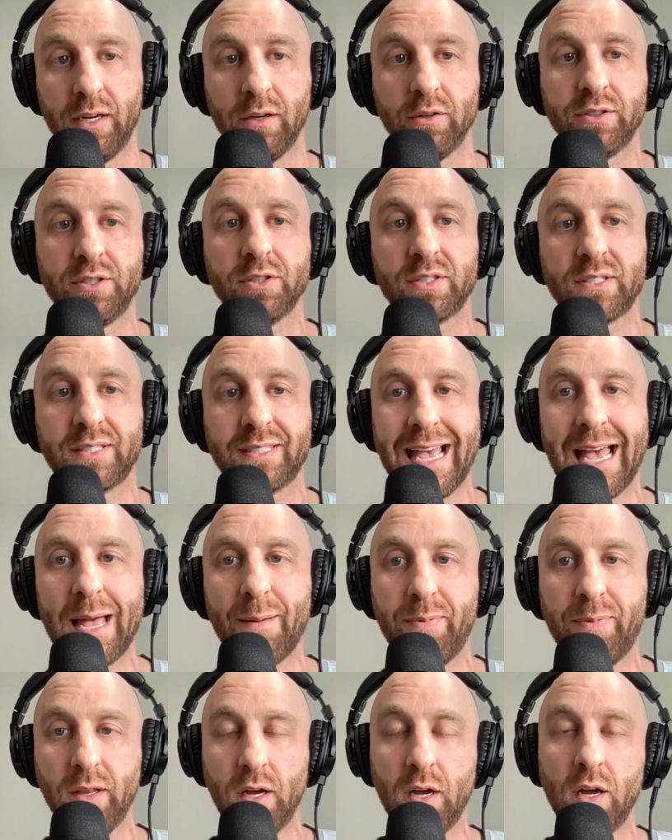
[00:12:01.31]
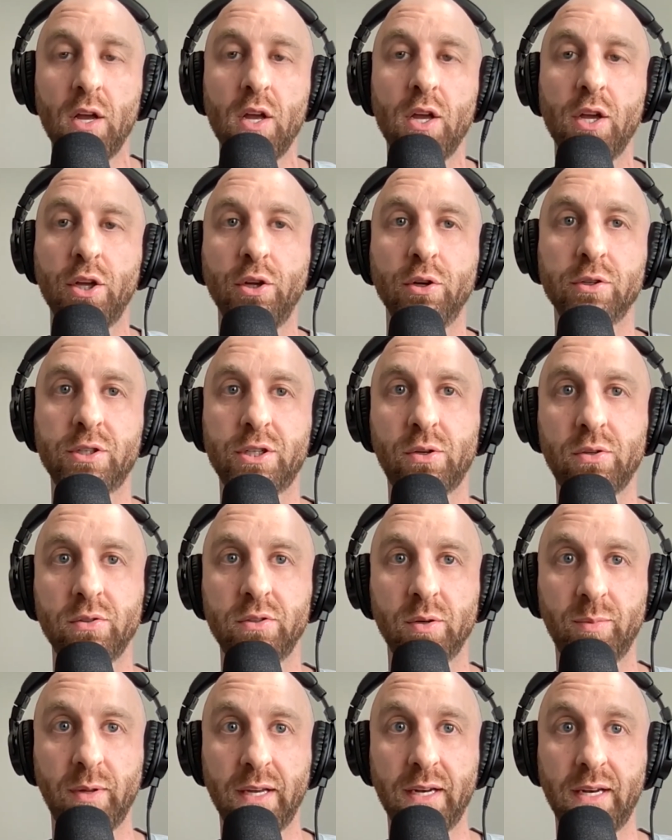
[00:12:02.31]
Here's your scapula, your
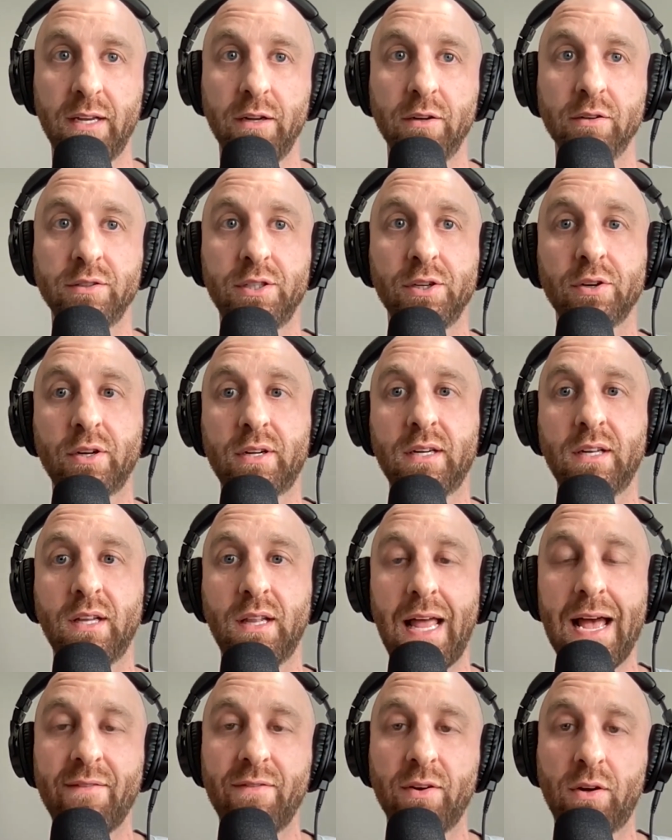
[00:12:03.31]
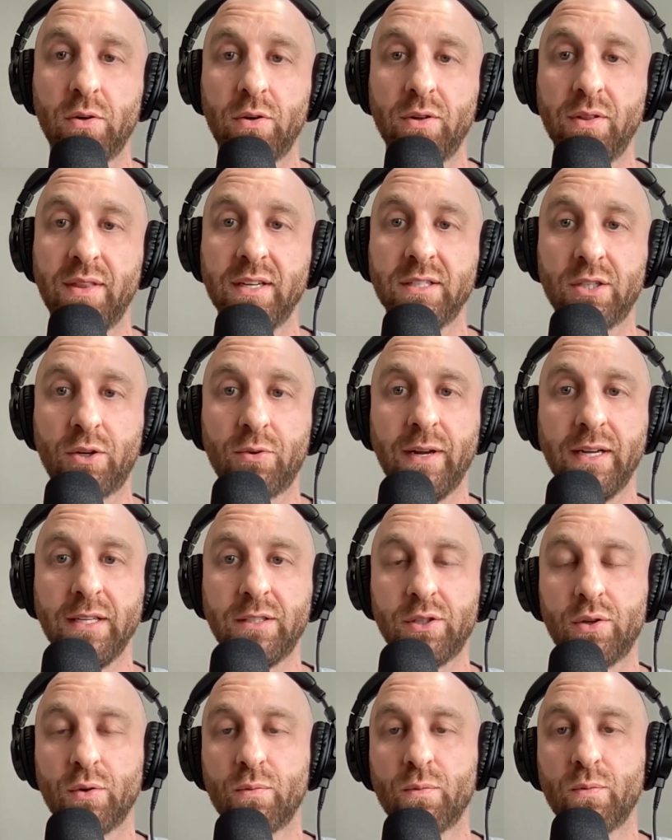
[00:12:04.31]
shoulder blade. Here's your clavicle. This
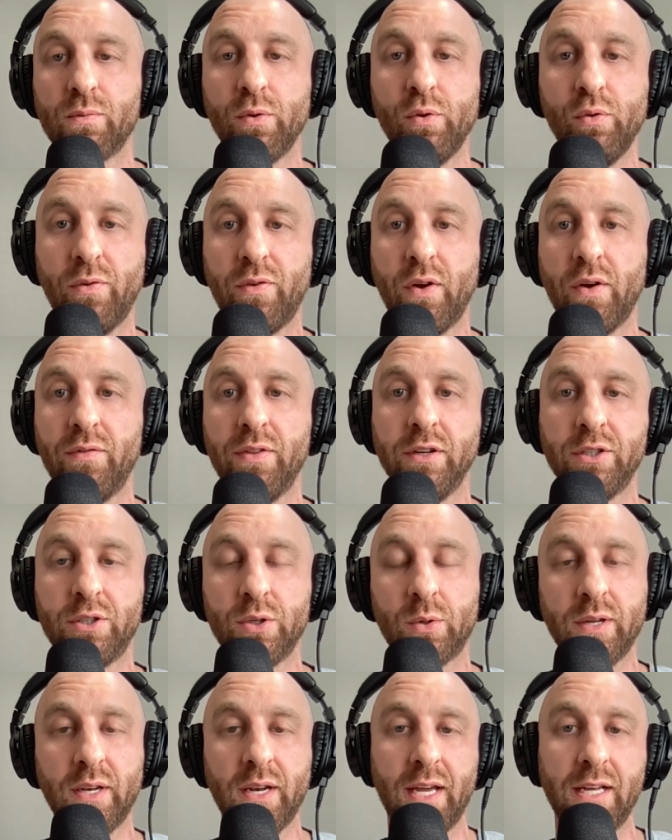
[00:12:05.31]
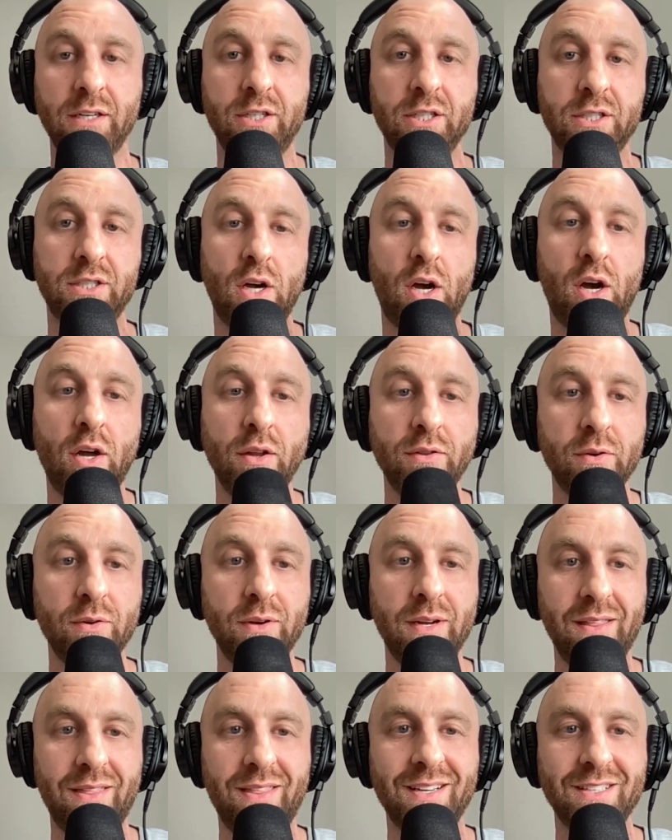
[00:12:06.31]
creates the roof of the joint, and just
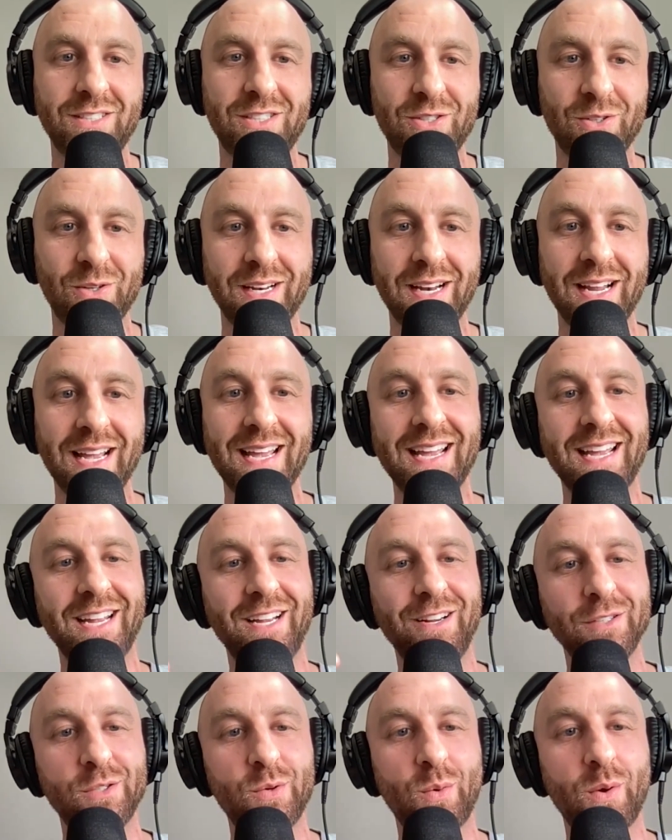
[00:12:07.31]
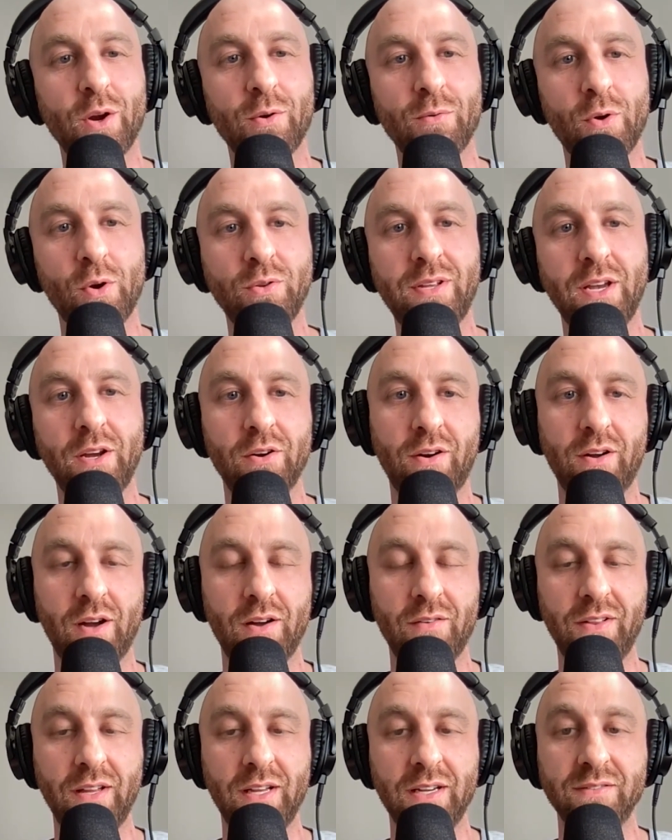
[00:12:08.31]
underneath this joint, here's where your rotator
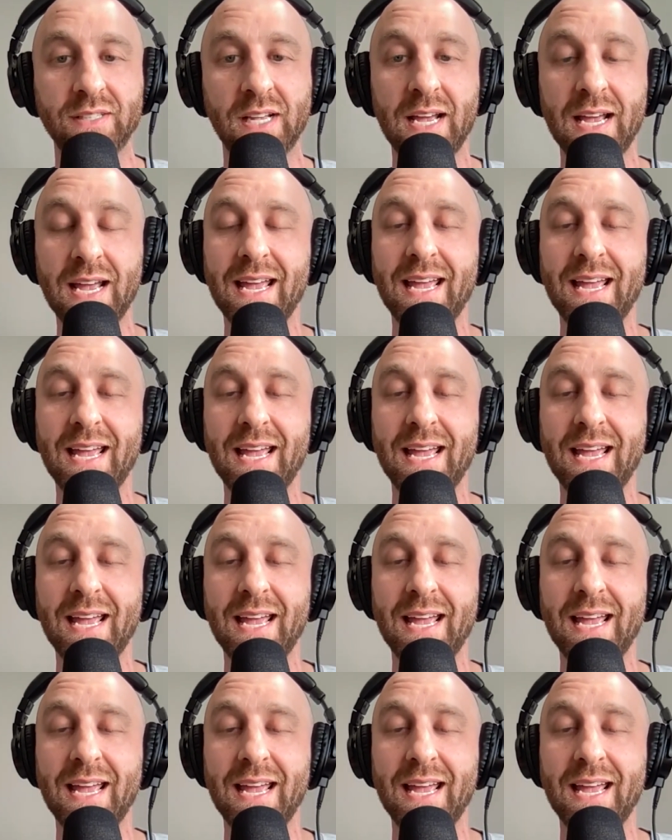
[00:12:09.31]
cuff lives.